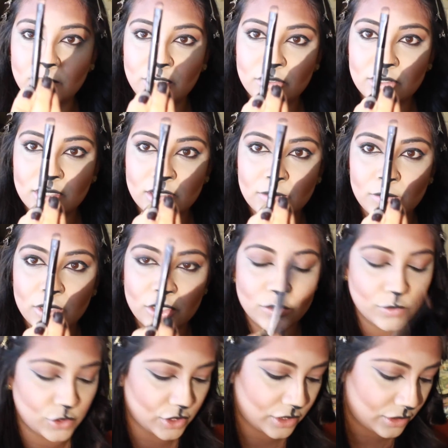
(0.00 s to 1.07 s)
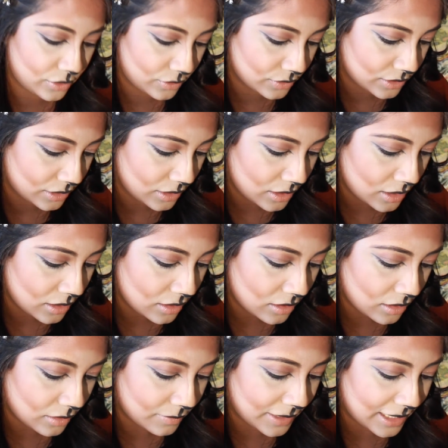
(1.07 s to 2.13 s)
I'm going to use this brush, which I used
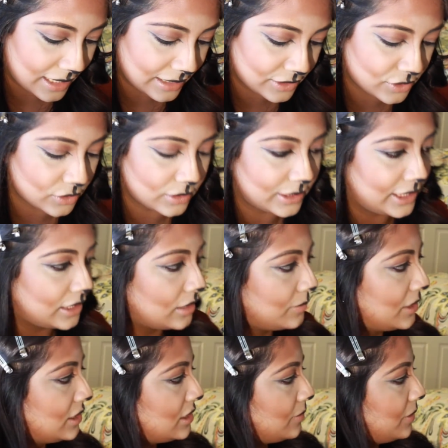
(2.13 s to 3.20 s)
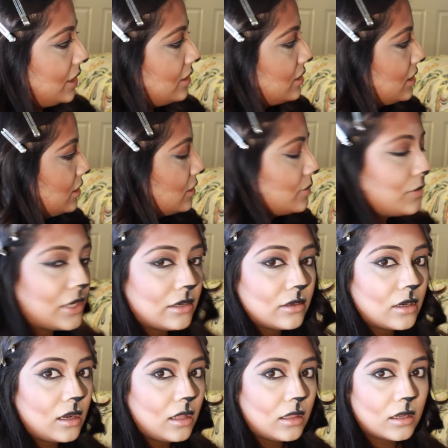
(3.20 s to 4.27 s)
on my eyes earlier. I'm going to dip it into this brown
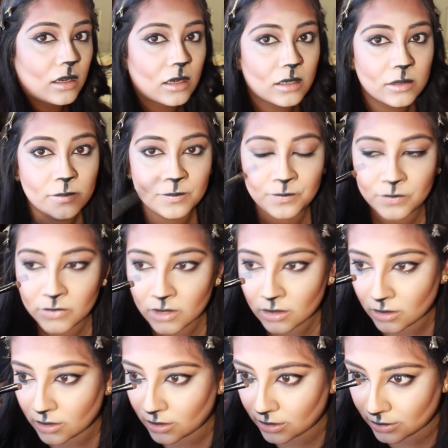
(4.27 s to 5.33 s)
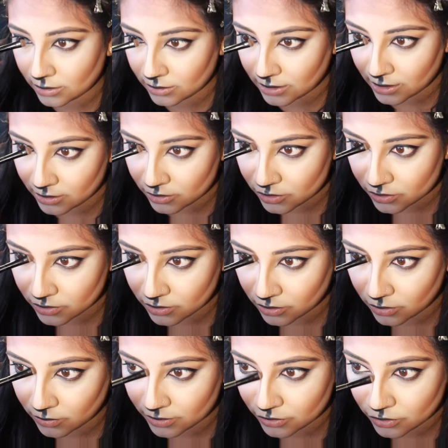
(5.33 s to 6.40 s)
color. And then kind of just
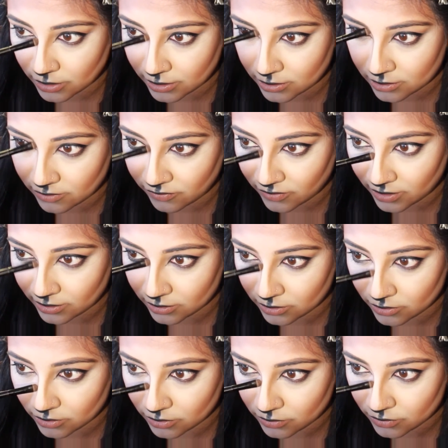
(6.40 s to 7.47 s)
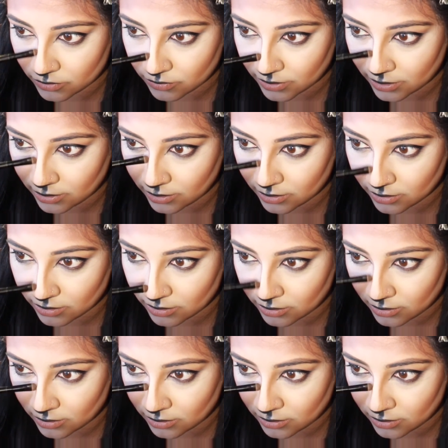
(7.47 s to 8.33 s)
go and try to define the nose right here.